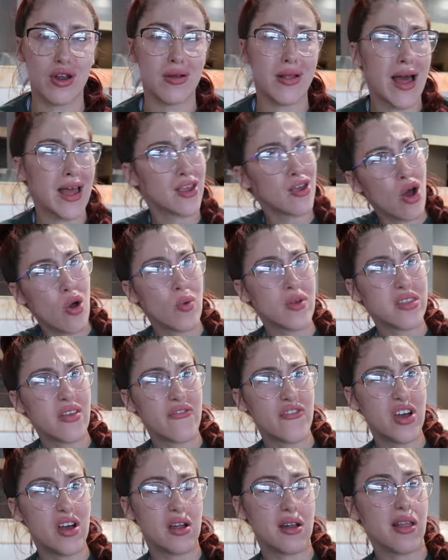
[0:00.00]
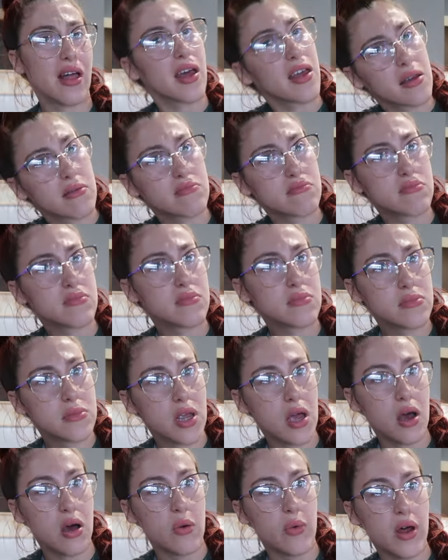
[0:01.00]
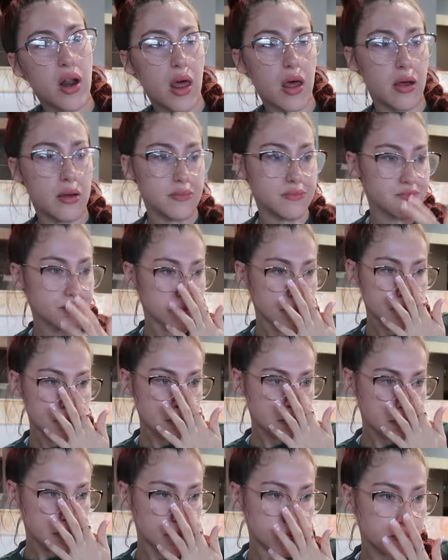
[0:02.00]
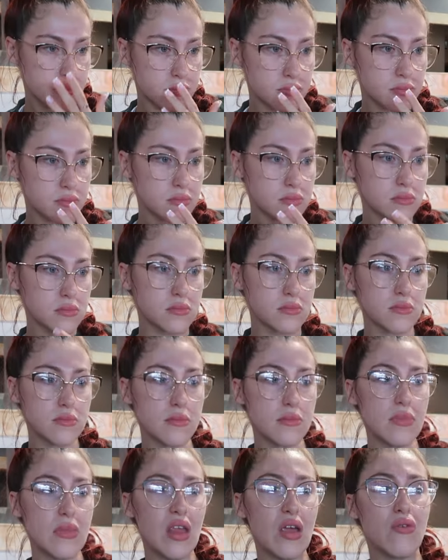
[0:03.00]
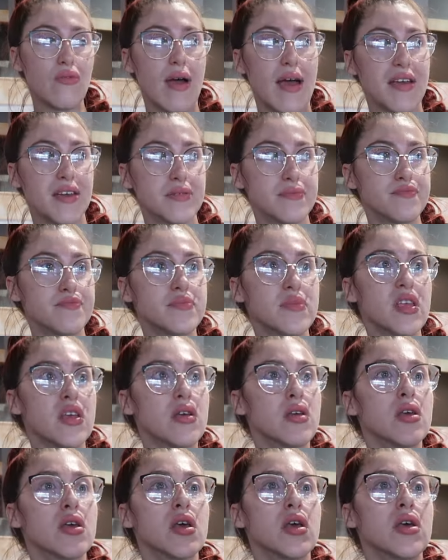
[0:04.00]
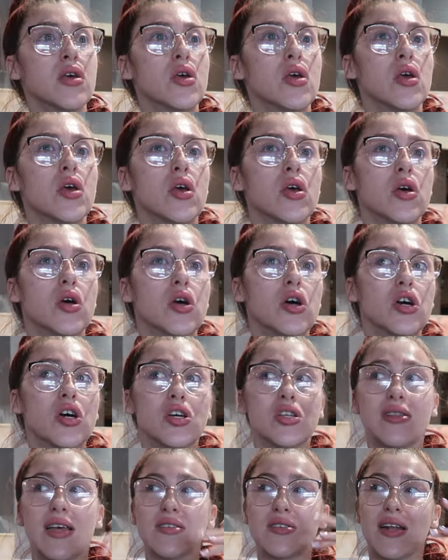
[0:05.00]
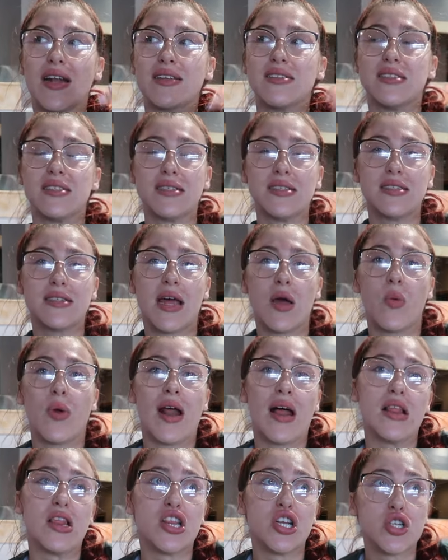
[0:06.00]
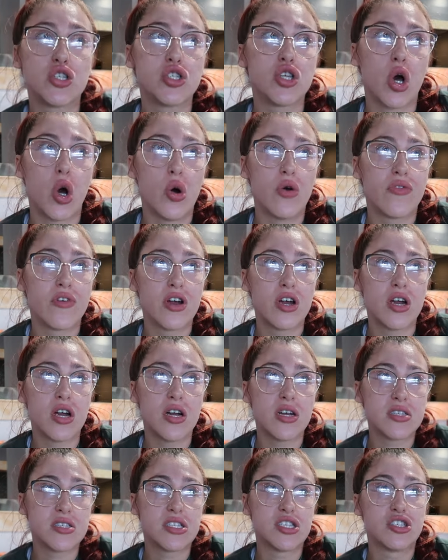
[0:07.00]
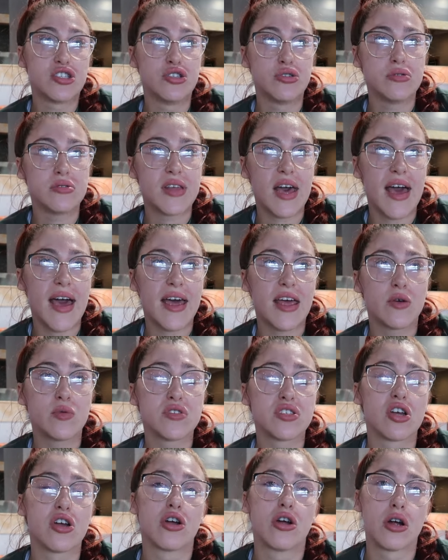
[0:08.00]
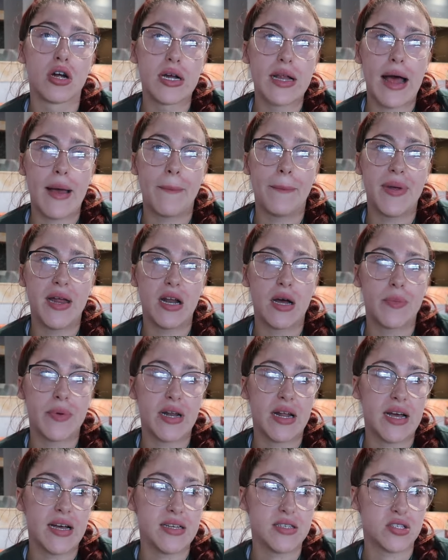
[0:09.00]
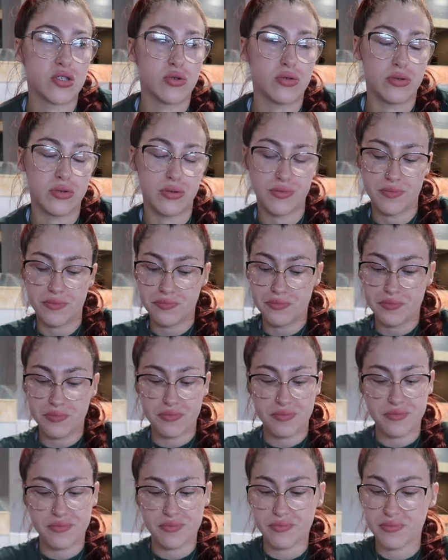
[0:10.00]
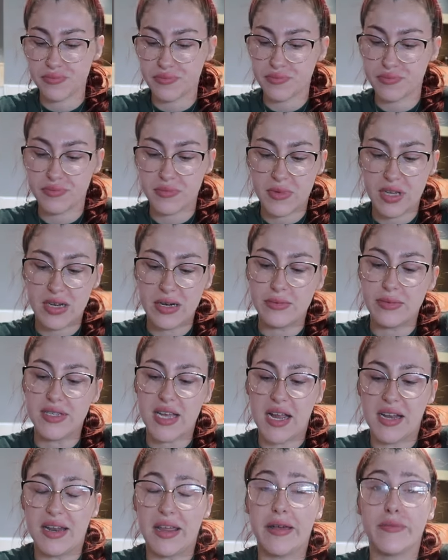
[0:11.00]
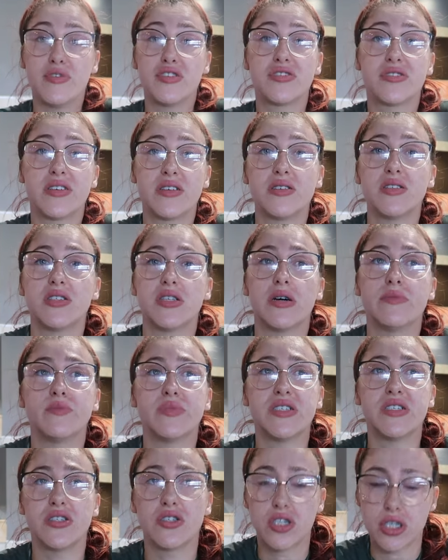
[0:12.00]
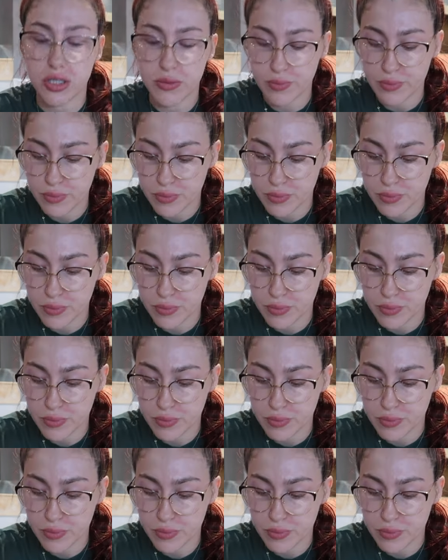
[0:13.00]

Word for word: You're like, yo, what the fuck? Like, yo, whatever. what up? Right? That's what I did. And when I looked over to do that, it was a girl I beat up in high school. And I was like, damn, you're still a dumb bitch.